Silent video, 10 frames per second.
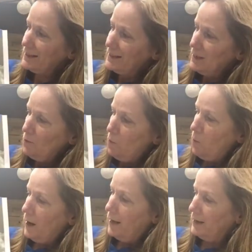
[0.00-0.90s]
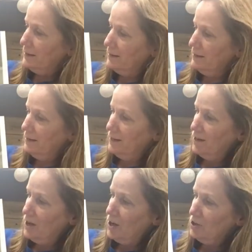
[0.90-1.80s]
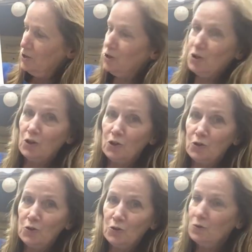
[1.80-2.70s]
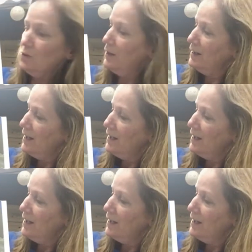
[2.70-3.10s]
see 1, 2,